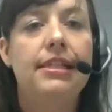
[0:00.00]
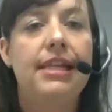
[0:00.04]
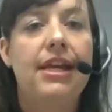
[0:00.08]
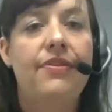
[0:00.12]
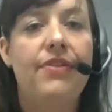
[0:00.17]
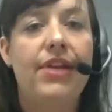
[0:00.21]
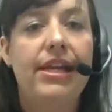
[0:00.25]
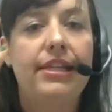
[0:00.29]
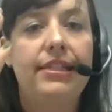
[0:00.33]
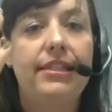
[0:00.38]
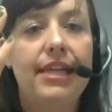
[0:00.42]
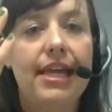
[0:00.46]
and
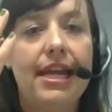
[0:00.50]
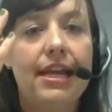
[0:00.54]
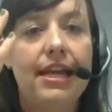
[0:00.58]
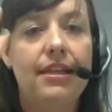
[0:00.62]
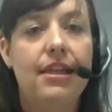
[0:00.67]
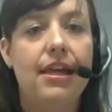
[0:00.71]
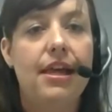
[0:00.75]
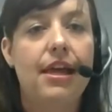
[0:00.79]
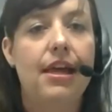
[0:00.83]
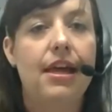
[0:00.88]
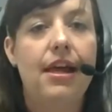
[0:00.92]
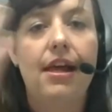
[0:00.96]
they take
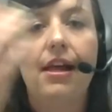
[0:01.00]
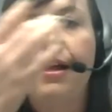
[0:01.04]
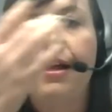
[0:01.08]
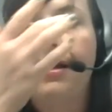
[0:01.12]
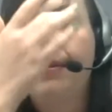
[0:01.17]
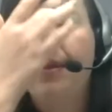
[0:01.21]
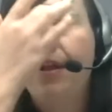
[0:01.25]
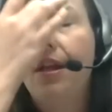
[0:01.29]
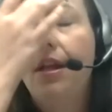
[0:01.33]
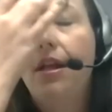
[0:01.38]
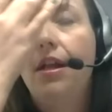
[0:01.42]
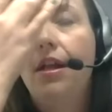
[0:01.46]
the
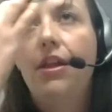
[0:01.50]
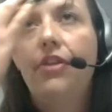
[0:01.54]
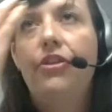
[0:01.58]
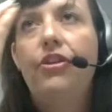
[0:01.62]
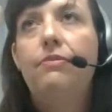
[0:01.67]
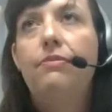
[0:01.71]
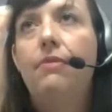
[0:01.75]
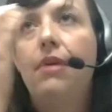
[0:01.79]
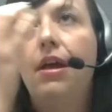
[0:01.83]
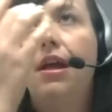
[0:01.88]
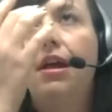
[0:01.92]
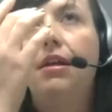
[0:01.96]

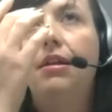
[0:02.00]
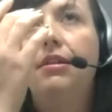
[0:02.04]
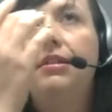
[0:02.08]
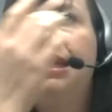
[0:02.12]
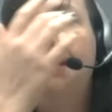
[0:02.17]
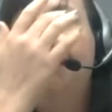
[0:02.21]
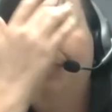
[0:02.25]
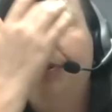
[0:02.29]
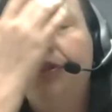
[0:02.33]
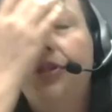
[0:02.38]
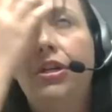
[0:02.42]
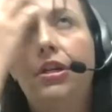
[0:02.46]

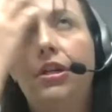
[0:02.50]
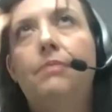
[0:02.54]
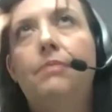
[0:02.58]
temperature,